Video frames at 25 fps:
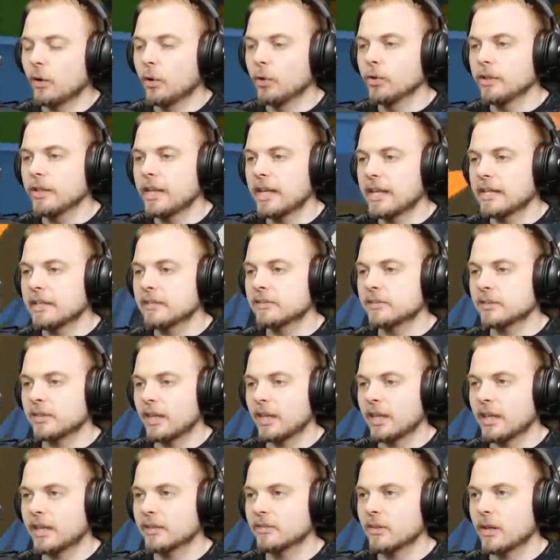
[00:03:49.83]
all it is
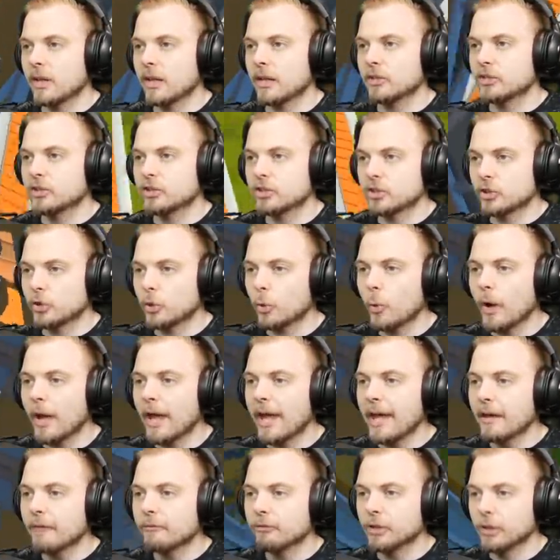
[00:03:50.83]
is a
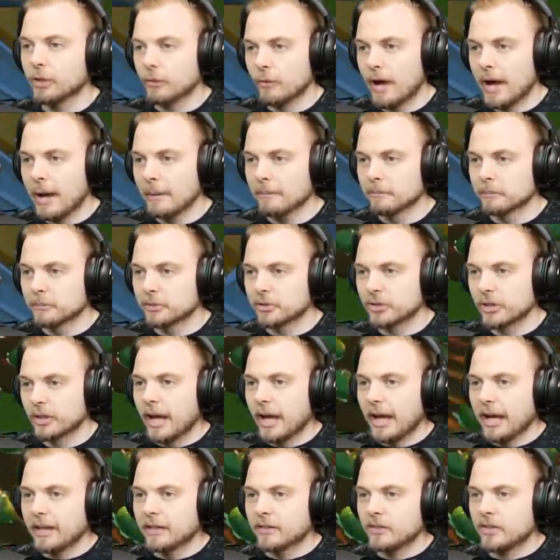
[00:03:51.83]
square full of ramps,
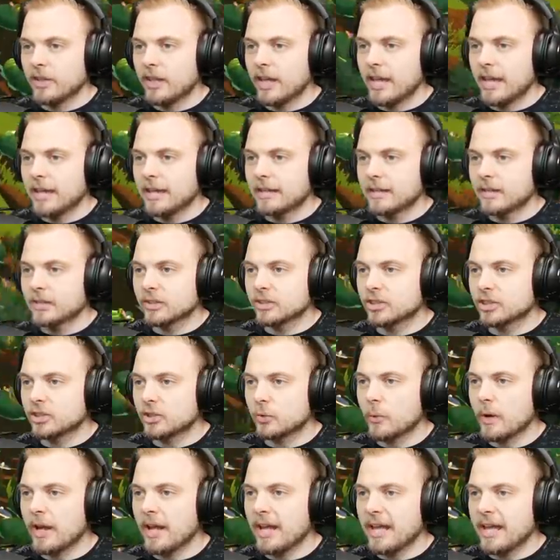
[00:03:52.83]
and then a
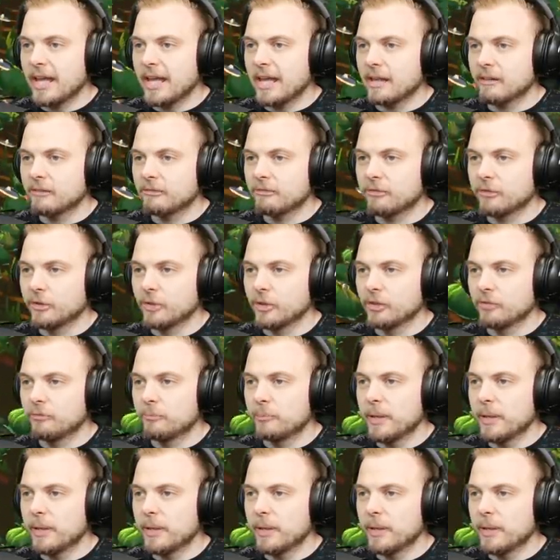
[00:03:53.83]
square full of